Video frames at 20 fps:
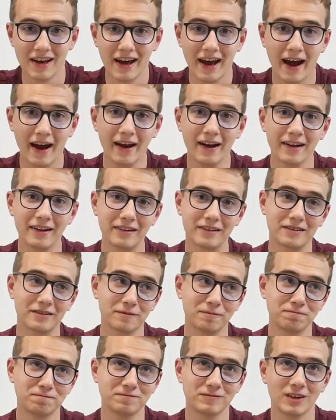and
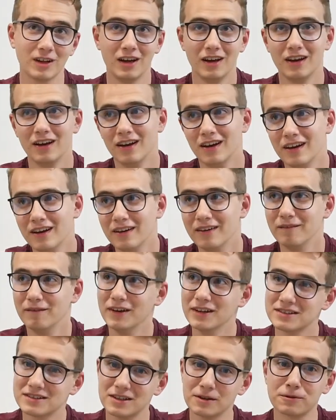
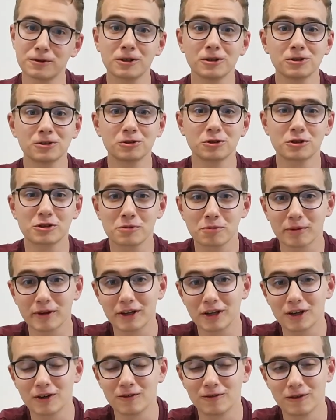it's difficult to explain
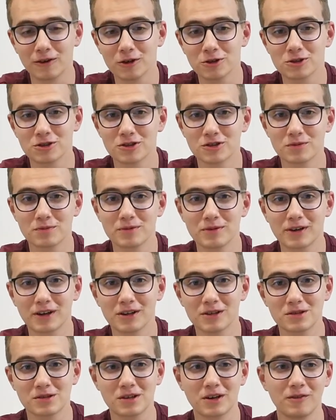conversions
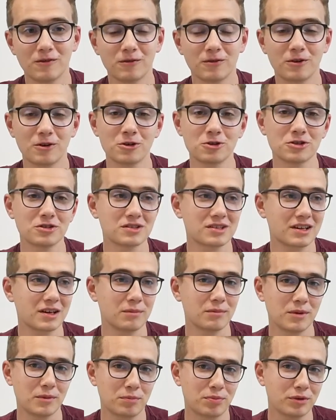because conversions can
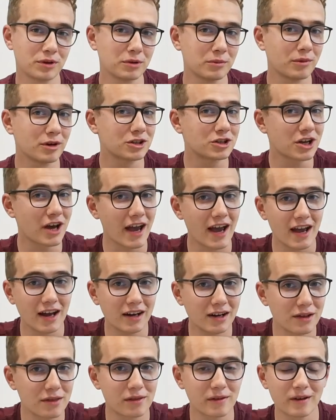be pretty much
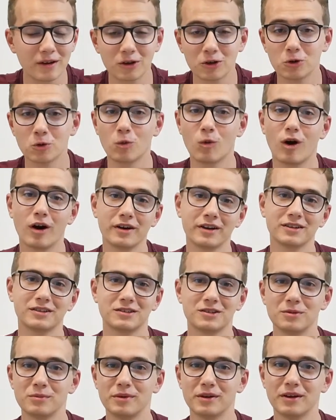anything you want it
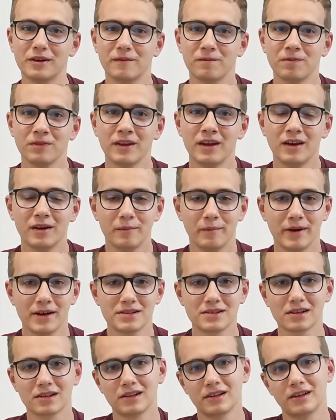to be.
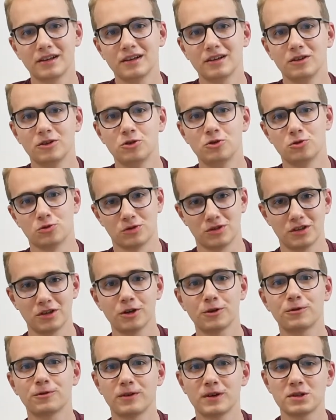Basically, using your
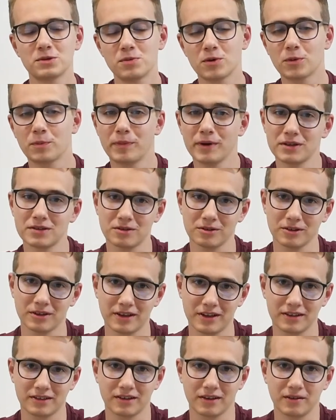Facebook pixel
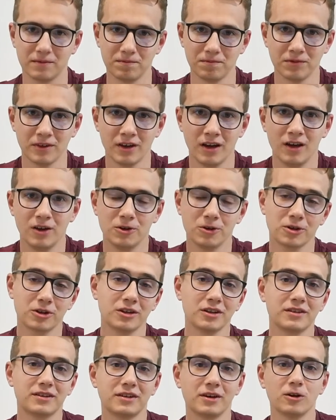data, you're going
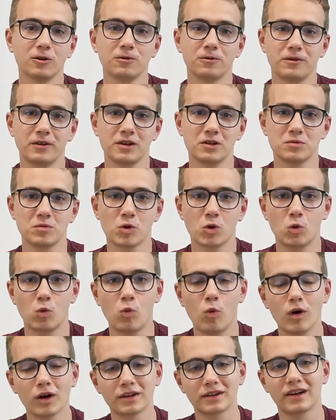to tell Facebook
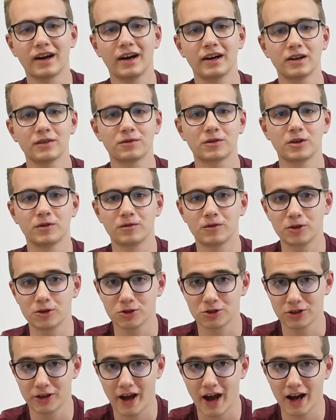what kind of
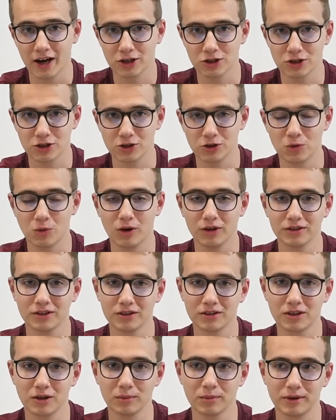conversion action you want it to
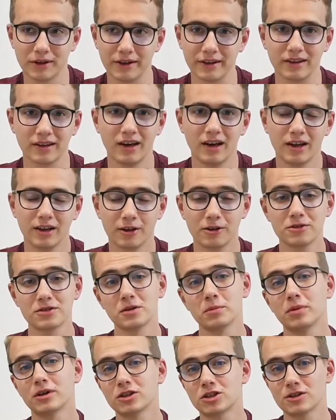complete. There's a
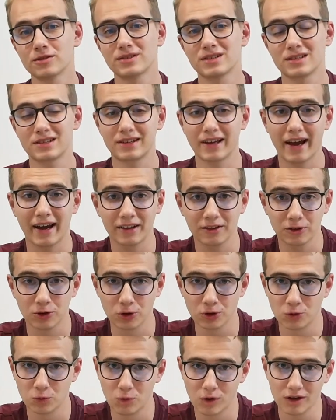bunch of
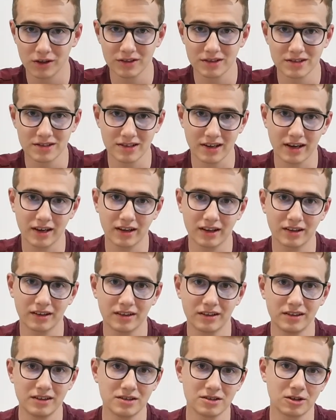standard ones, and
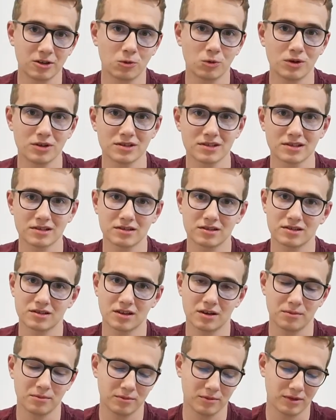these are ones,
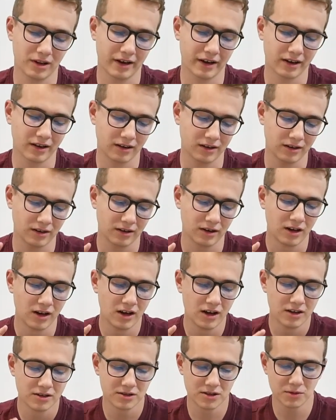some like
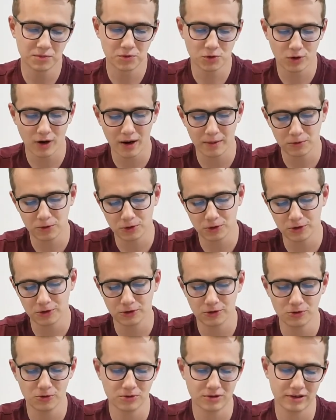subscribe to your
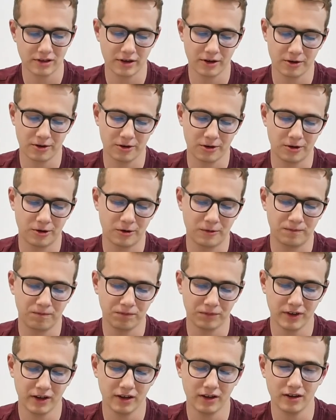newsletter,
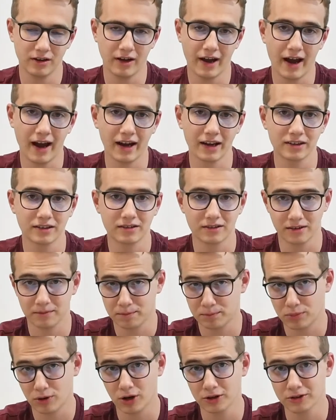add
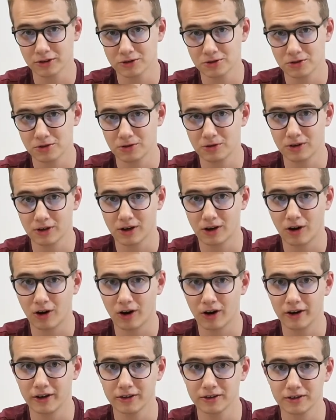products to the
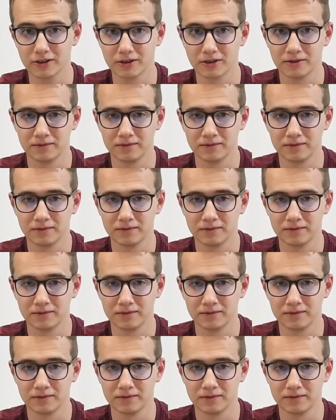cart,